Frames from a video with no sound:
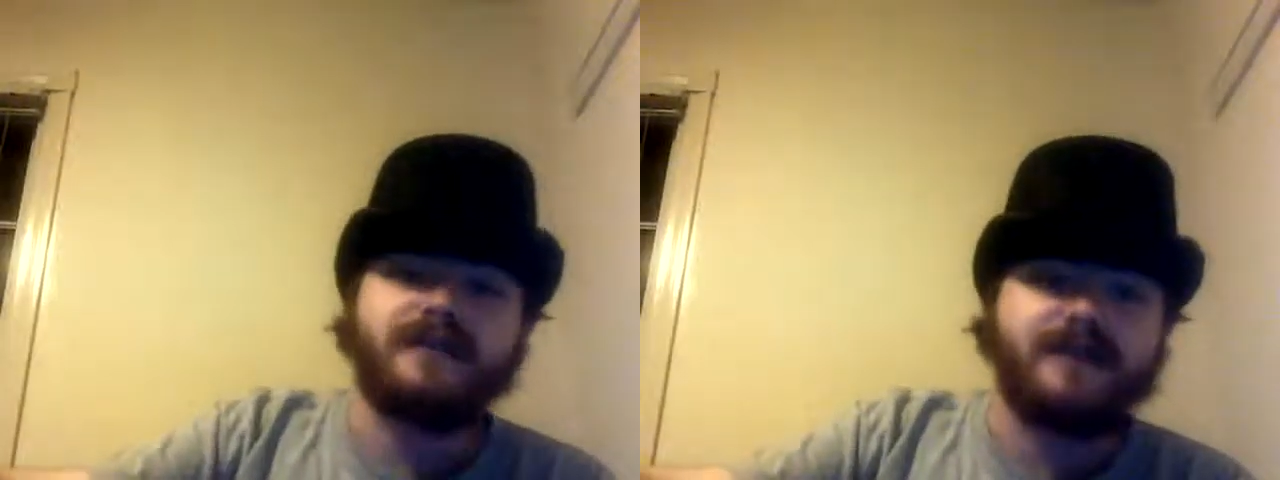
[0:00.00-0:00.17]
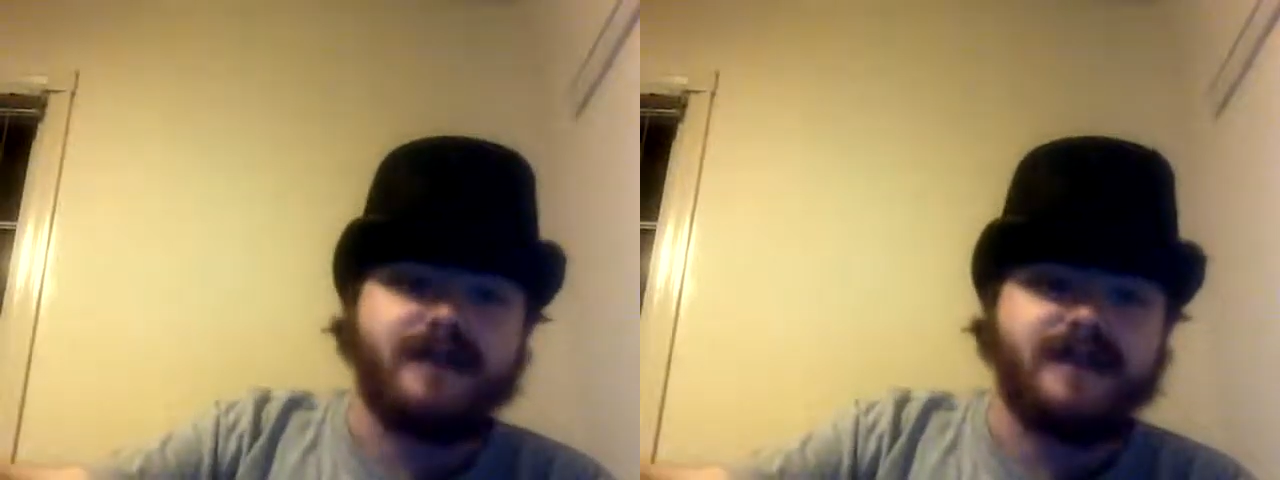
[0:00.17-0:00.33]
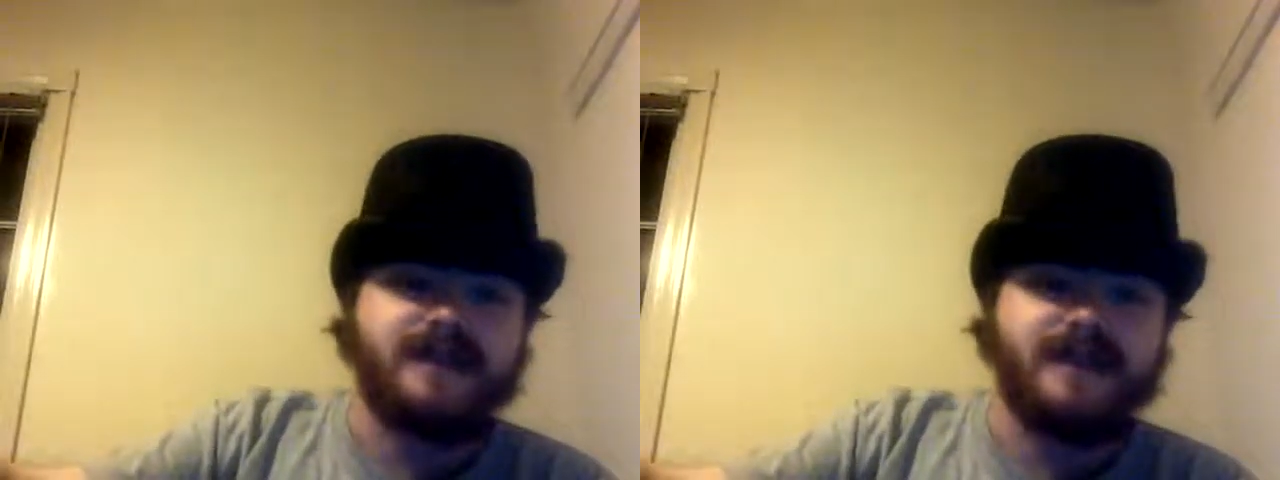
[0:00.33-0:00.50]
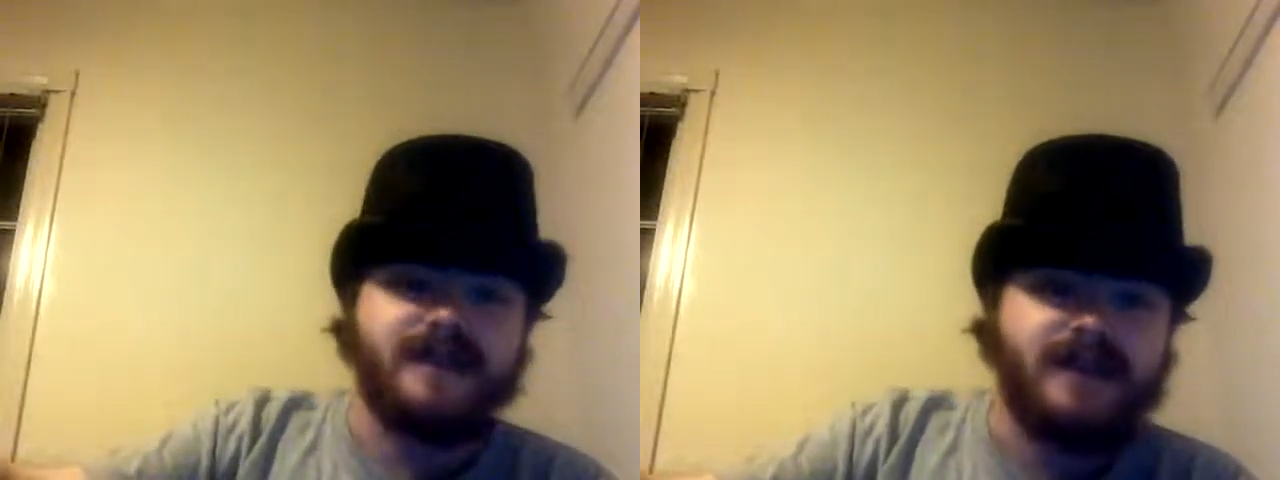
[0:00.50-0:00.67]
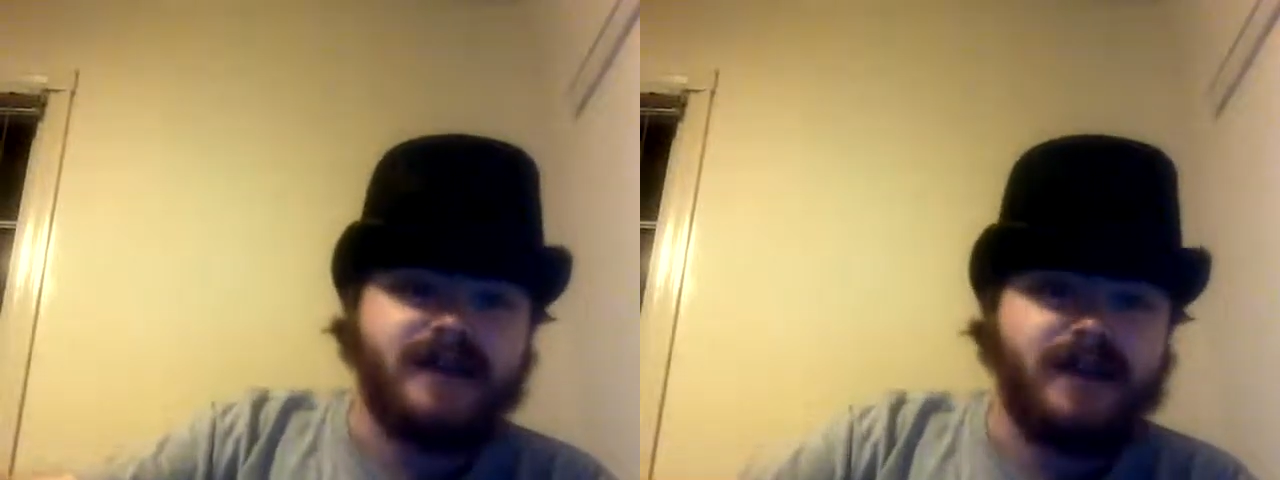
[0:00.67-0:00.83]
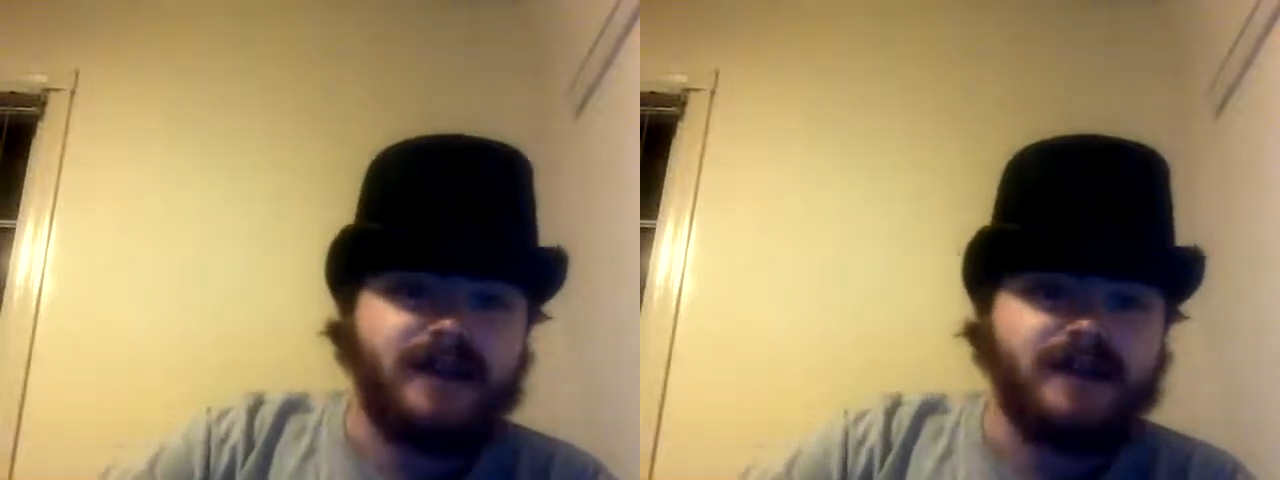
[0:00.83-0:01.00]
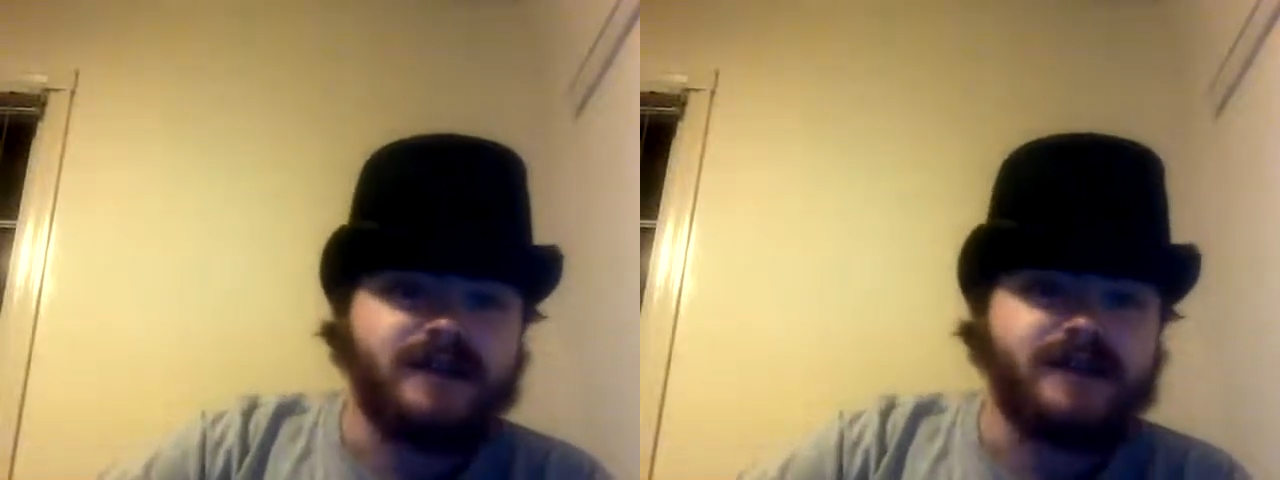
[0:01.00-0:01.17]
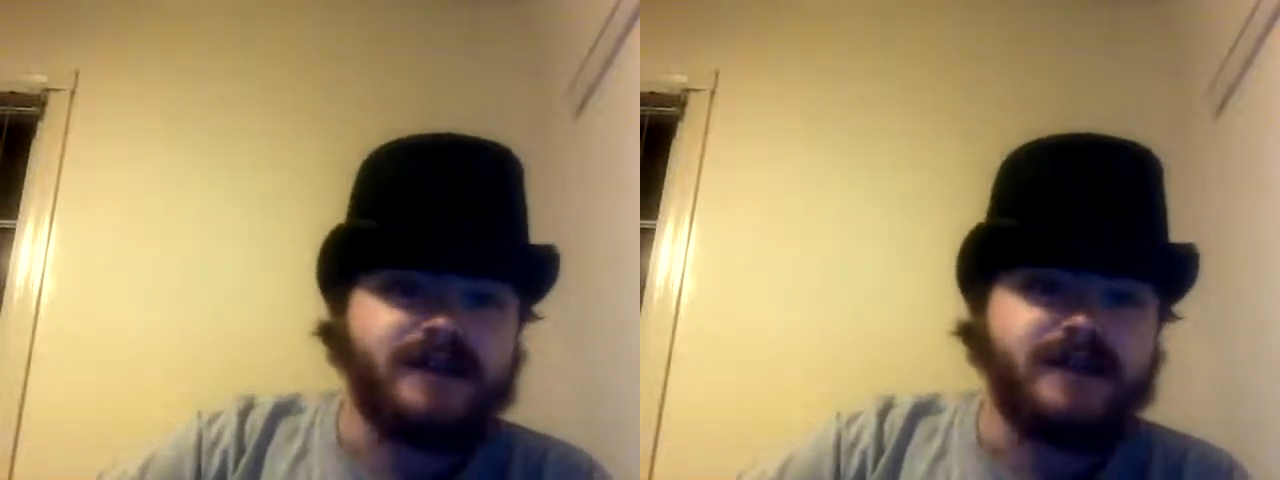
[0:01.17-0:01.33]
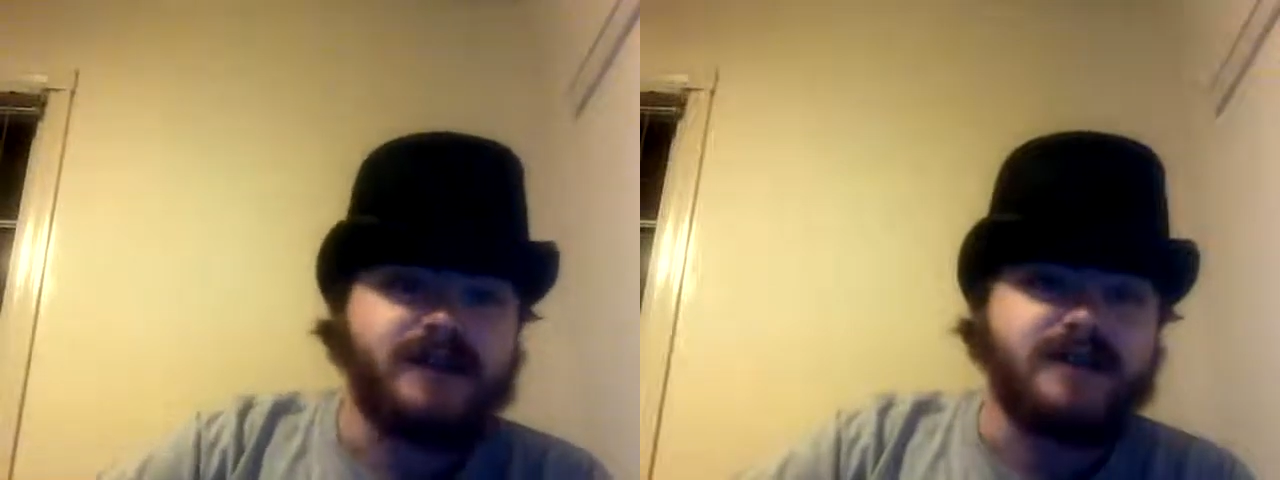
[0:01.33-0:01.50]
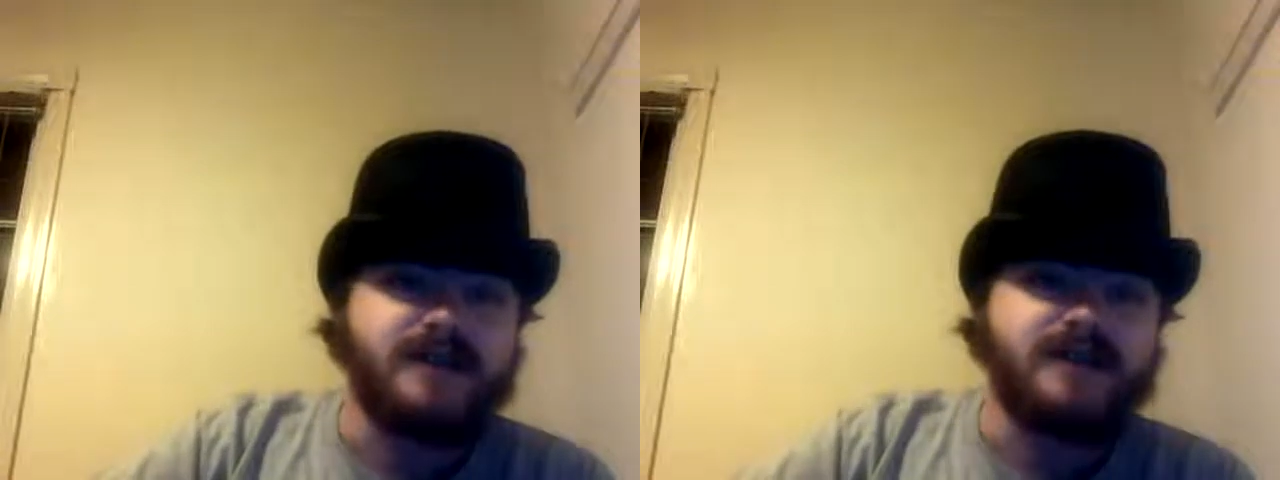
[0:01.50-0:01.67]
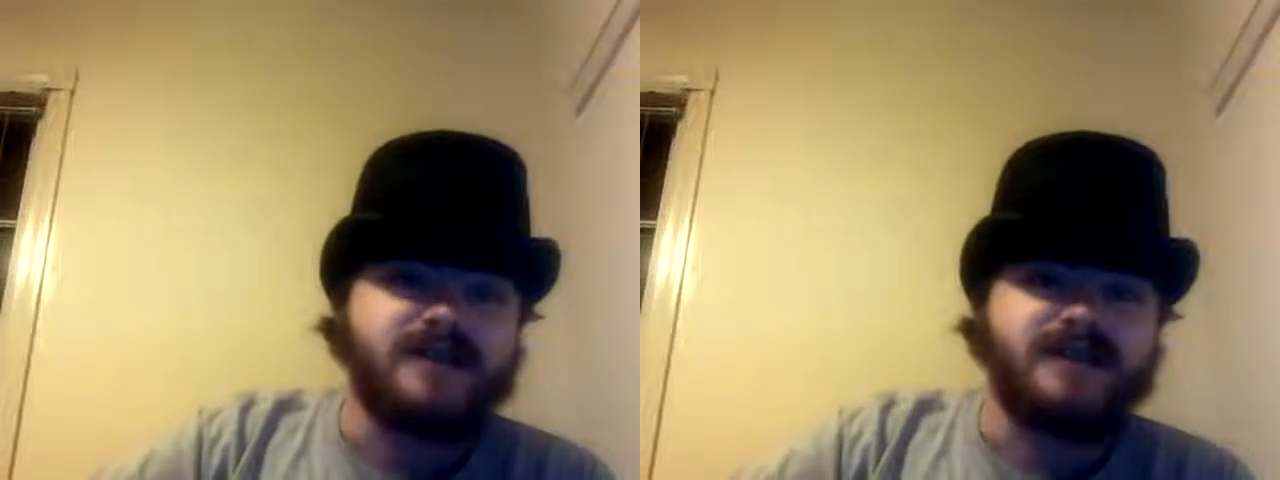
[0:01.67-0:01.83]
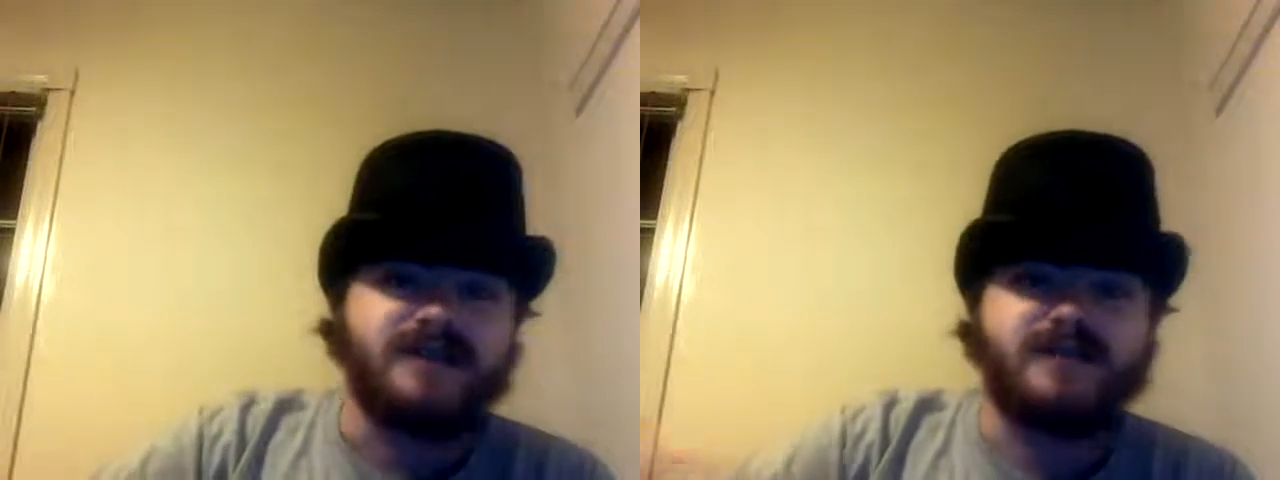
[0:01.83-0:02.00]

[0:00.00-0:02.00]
1910s to